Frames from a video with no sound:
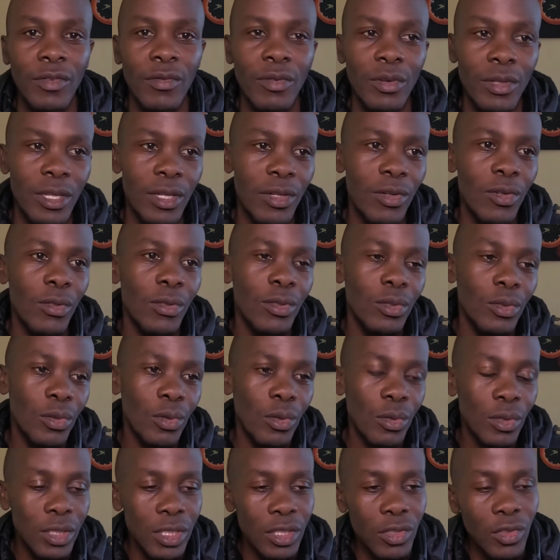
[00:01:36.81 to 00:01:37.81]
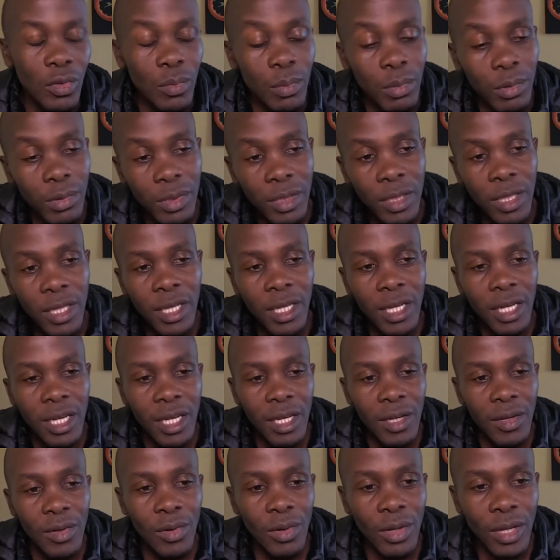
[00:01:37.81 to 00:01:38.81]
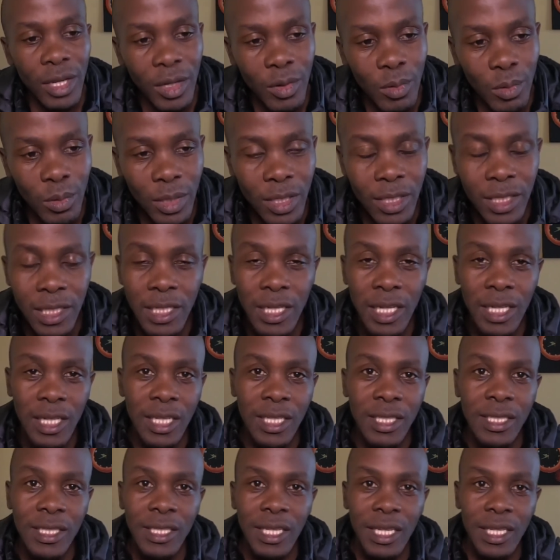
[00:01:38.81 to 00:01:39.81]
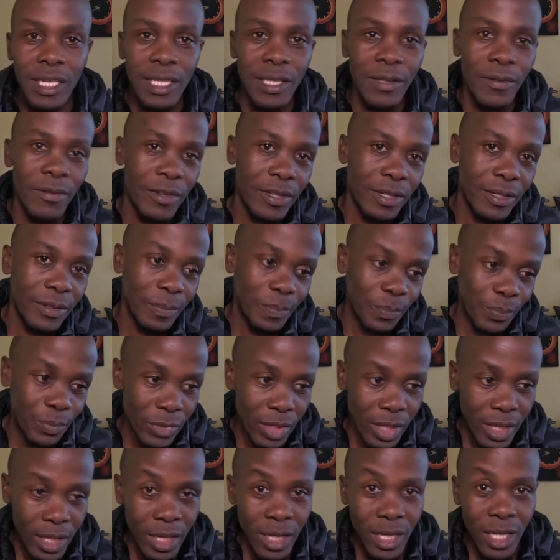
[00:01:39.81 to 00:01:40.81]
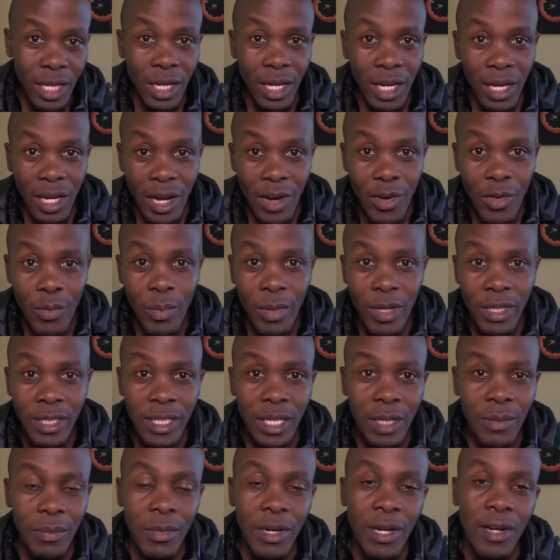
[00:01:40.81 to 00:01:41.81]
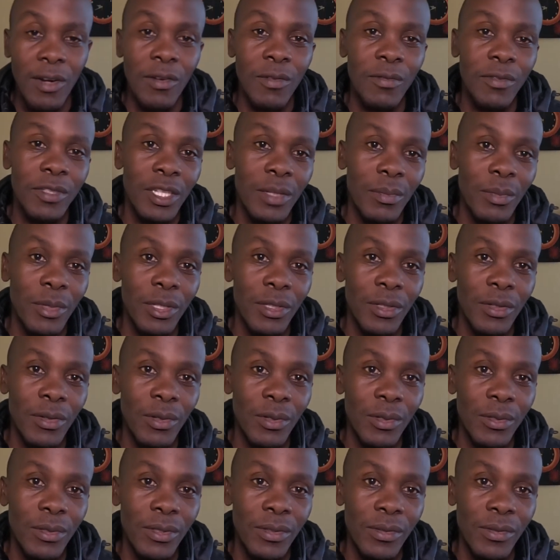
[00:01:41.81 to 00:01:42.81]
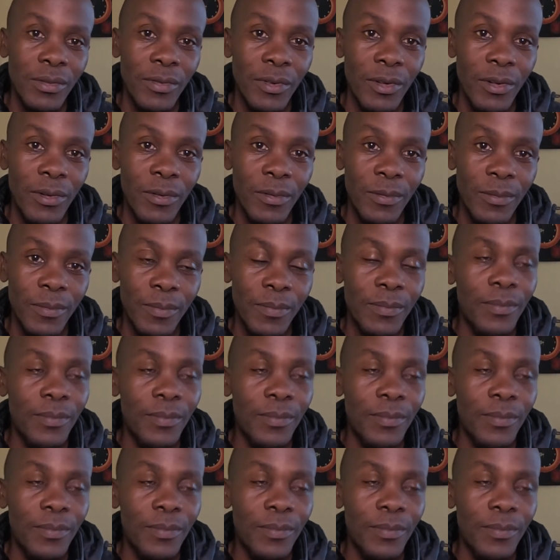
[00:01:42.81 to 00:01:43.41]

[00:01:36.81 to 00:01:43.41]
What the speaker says: you don't need to put there a lawyer who doesn't understand even how much a bag of cement goes for.